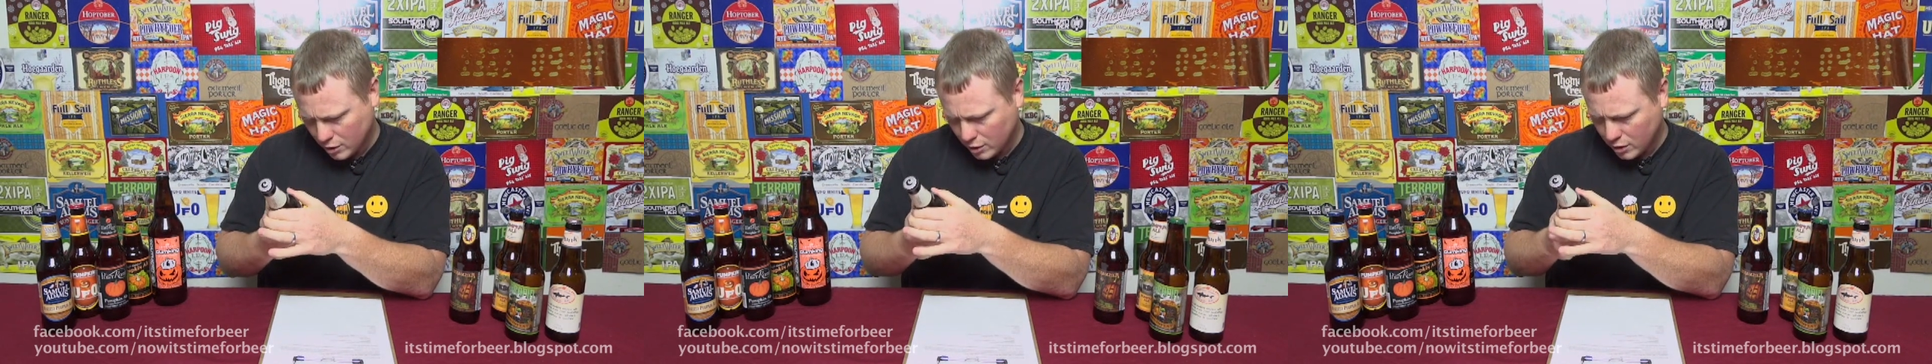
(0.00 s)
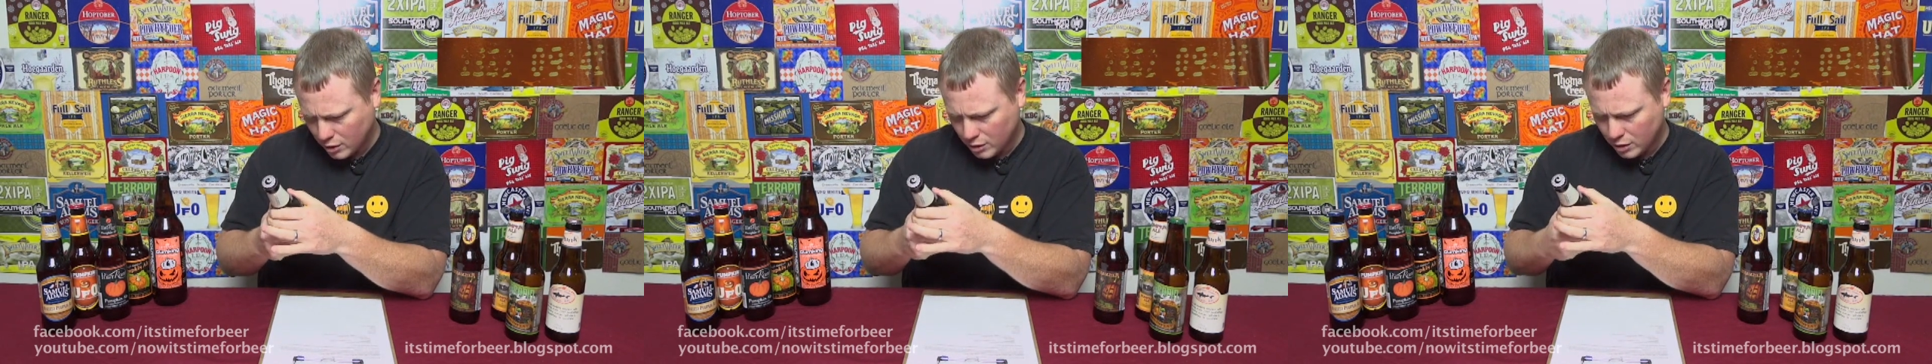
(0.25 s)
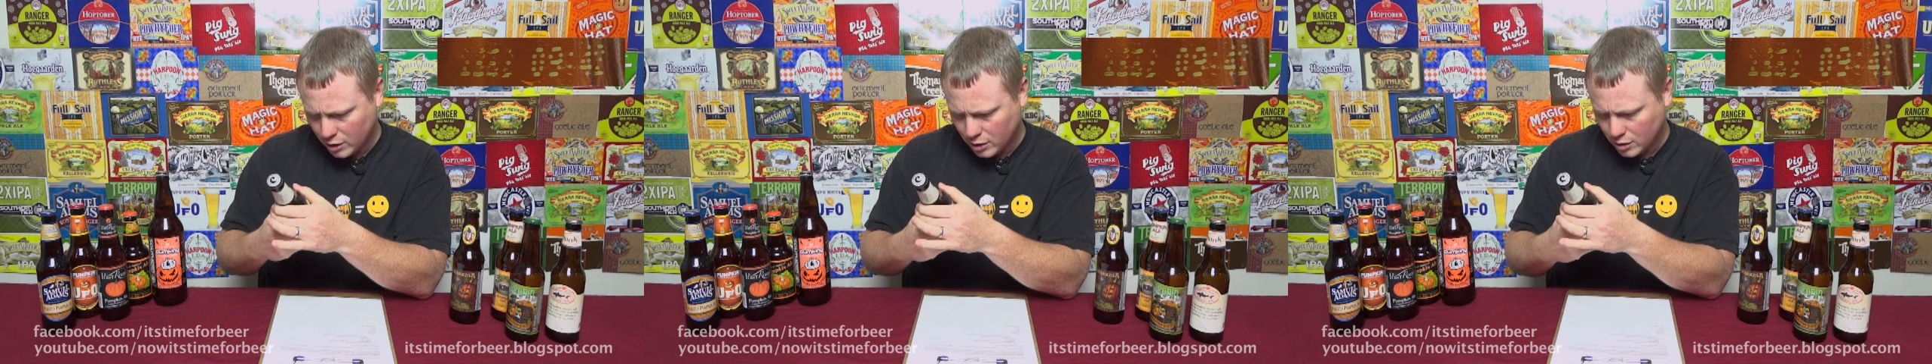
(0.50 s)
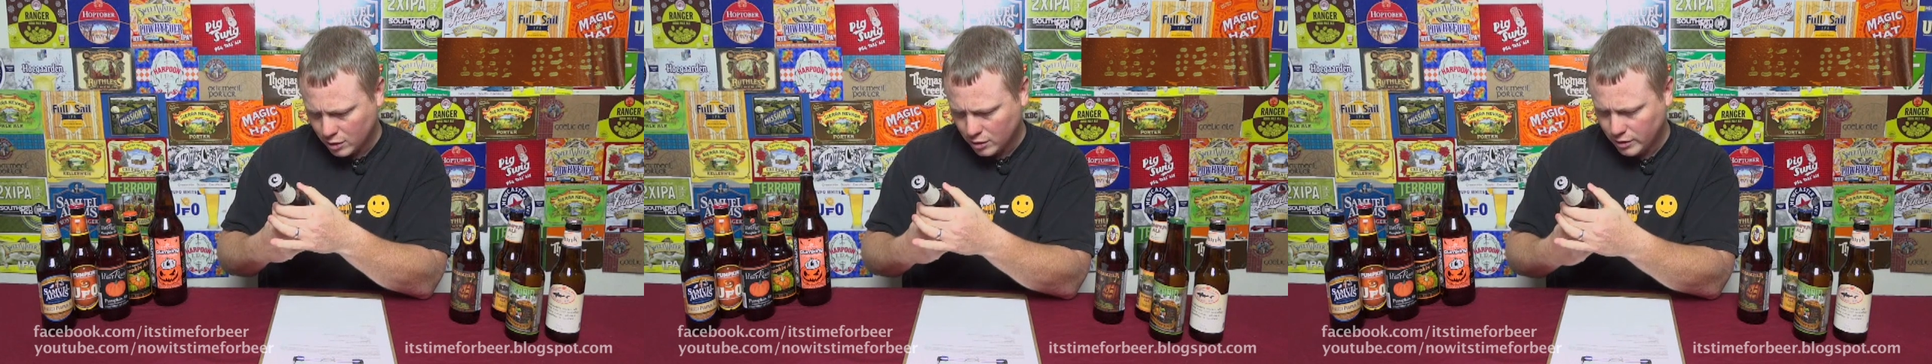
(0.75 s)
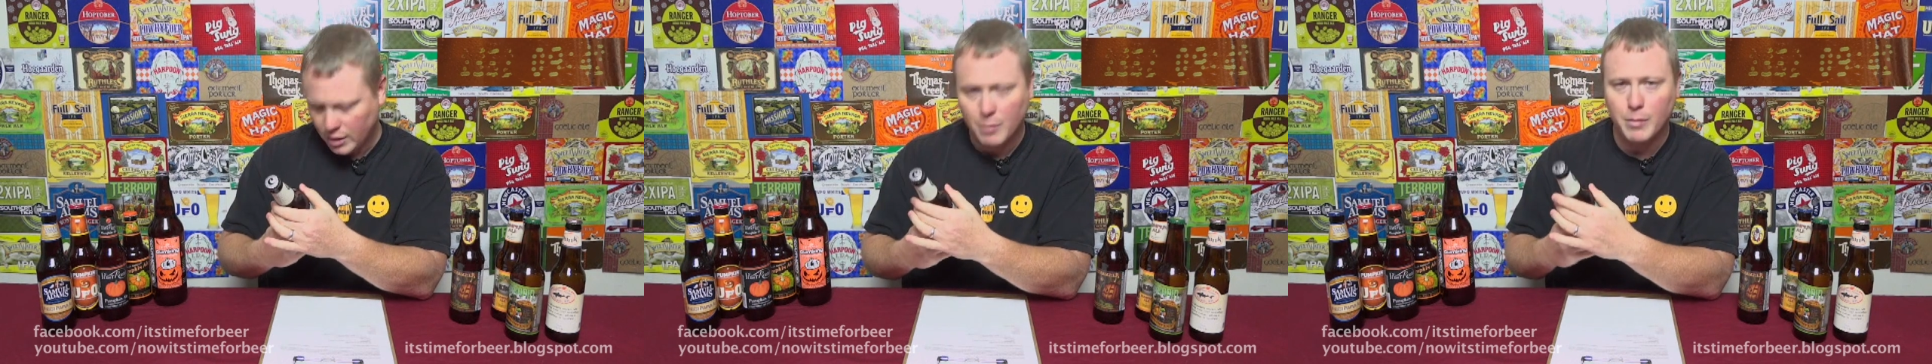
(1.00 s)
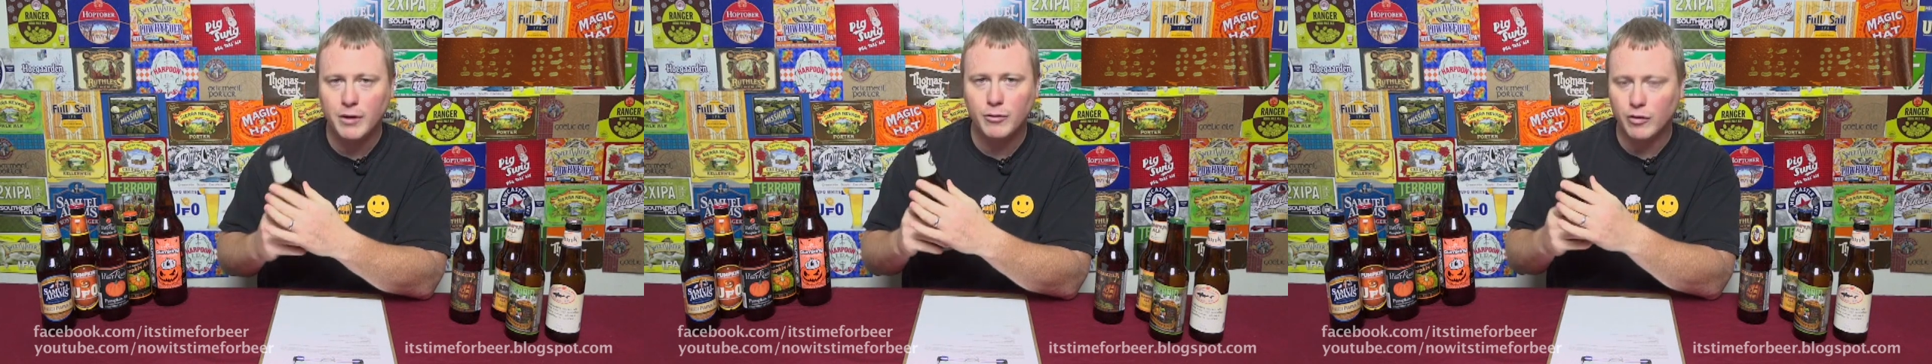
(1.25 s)
kind of like a
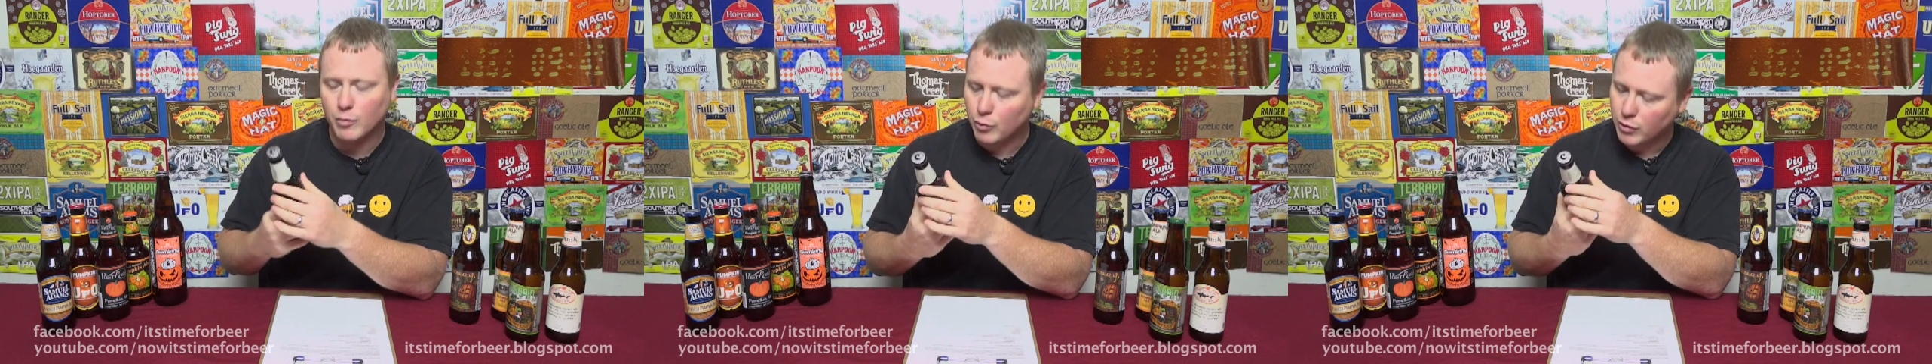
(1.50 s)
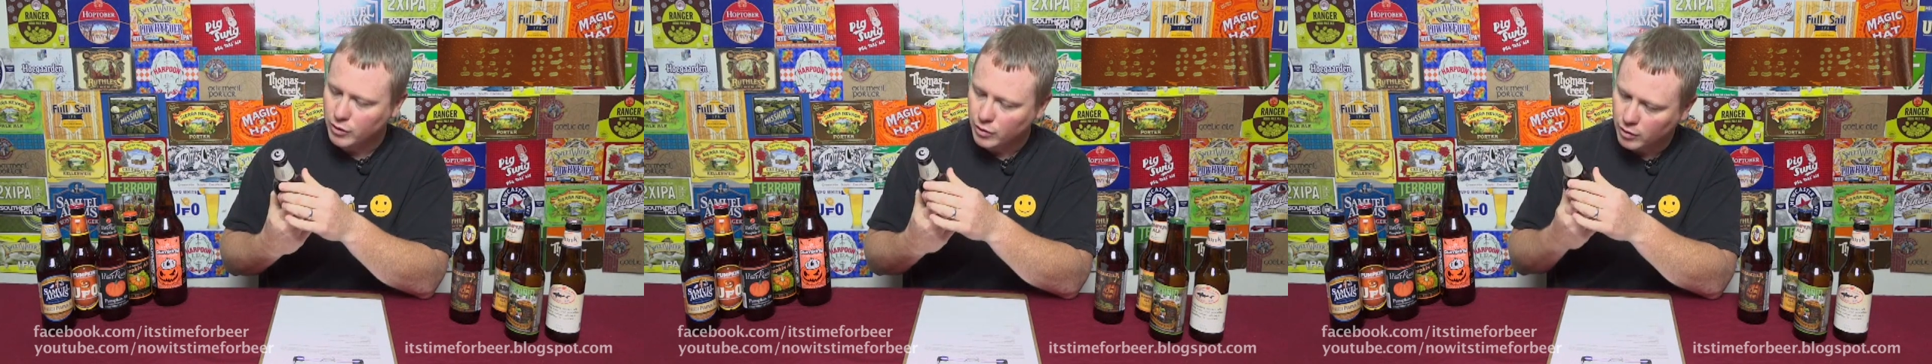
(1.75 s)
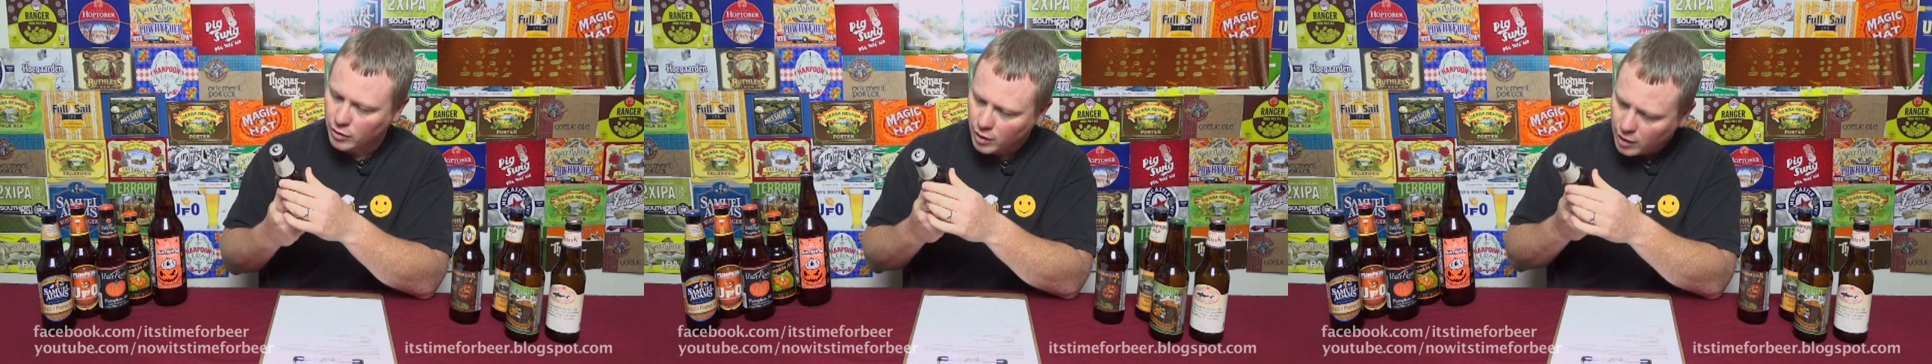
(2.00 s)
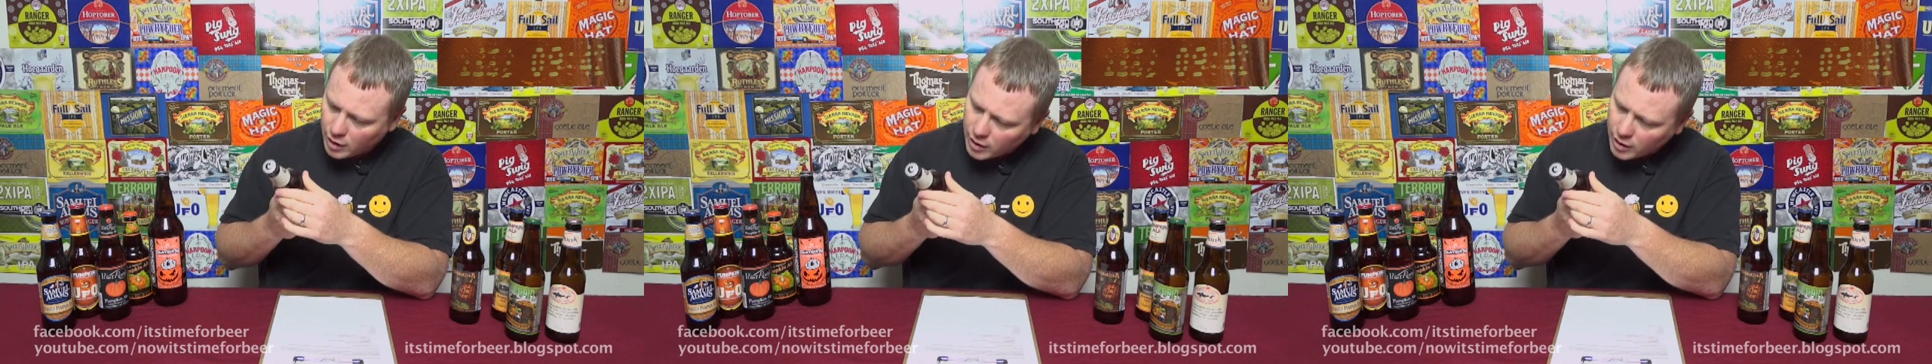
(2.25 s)
dot matrix printer.